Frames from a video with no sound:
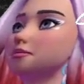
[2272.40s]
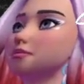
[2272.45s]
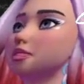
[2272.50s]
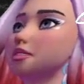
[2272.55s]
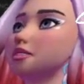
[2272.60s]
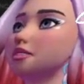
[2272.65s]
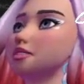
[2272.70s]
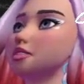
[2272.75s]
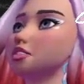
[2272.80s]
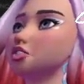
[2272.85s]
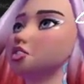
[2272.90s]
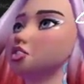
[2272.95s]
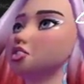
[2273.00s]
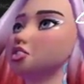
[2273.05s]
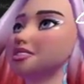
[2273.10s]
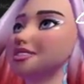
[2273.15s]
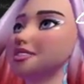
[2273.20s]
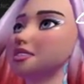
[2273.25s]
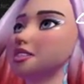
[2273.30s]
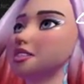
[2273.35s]
we must
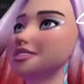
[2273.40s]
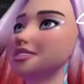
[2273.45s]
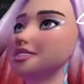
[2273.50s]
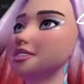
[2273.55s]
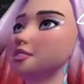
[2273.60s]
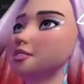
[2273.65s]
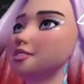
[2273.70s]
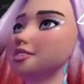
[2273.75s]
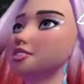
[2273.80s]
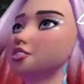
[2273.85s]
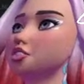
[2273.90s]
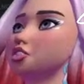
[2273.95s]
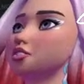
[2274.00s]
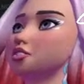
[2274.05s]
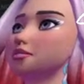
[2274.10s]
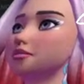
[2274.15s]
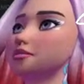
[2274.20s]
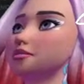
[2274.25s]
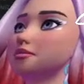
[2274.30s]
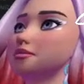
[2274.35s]
scale it inwards,
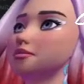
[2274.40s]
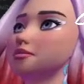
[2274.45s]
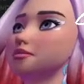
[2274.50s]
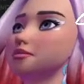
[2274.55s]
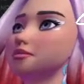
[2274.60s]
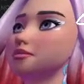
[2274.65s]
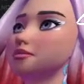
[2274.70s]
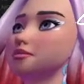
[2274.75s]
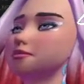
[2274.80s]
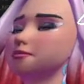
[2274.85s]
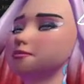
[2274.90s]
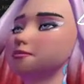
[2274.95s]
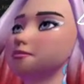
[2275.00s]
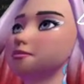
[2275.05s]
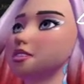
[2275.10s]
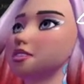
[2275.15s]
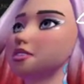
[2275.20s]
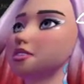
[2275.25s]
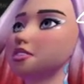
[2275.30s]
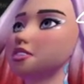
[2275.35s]
and then
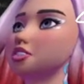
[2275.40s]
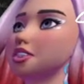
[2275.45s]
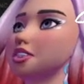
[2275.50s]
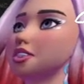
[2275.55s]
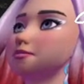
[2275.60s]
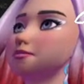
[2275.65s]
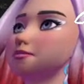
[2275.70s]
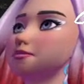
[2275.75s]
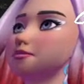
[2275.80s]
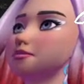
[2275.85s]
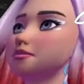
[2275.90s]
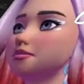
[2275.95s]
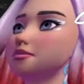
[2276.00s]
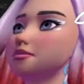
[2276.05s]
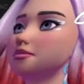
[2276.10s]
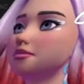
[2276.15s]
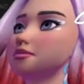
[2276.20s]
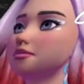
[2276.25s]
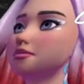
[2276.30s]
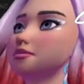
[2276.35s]
we're going to count
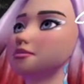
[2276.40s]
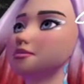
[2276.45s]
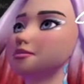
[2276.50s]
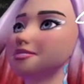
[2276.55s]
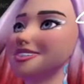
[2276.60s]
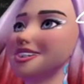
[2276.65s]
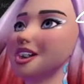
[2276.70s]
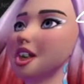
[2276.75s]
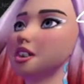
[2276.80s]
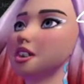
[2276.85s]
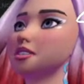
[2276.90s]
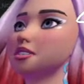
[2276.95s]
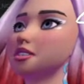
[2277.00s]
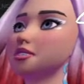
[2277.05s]
down.